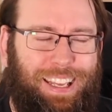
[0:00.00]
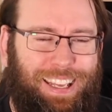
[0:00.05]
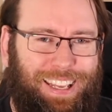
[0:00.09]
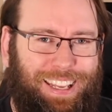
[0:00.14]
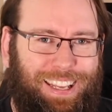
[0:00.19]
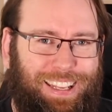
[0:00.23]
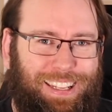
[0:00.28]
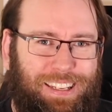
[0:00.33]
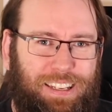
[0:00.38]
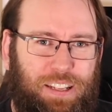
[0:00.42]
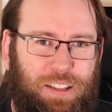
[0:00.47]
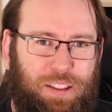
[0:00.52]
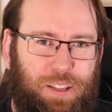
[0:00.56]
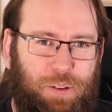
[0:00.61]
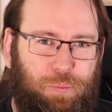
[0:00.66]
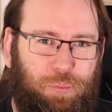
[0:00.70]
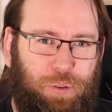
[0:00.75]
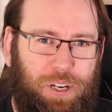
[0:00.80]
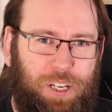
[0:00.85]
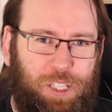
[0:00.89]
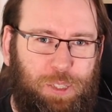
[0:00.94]
in the
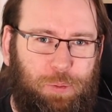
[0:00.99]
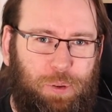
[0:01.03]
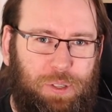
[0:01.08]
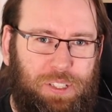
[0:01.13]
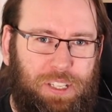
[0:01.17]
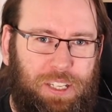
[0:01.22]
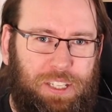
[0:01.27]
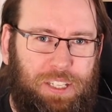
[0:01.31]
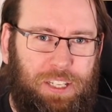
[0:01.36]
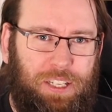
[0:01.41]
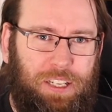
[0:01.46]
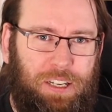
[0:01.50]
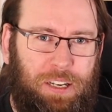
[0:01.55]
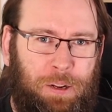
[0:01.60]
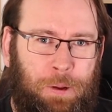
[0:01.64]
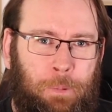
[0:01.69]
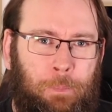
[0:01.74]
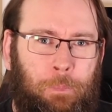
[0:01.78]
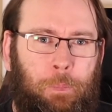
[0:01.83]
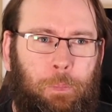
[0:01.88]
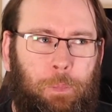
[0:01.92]
bridge position,
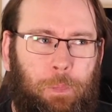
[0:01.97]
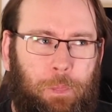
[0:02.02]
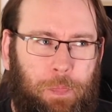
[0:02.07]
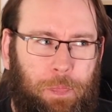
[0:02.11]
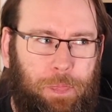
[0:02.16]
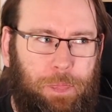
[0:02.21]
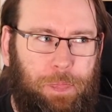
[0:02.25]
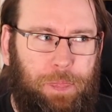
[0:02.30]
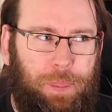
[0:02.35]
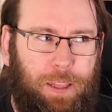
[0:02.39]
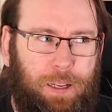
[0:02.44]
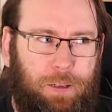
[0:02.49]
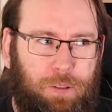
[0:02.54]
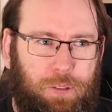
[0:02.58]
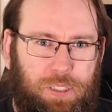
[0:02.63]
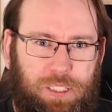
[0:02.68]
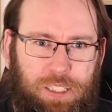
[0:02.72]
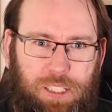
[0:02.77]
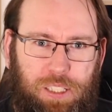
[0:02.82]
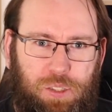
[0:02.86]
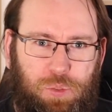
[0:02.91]

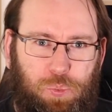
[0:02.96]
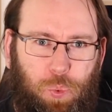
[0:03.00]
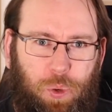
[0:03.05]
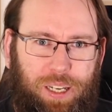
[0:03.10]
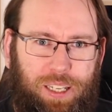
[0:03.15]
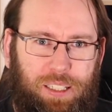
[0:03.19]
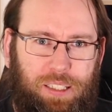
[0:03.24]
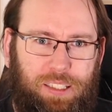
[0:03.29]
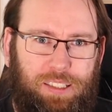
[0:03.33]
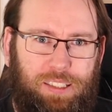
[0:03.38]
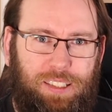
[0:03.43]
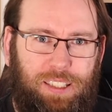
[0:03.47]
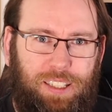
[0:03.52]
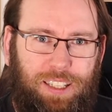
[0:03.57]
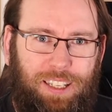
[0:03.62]
which is weird.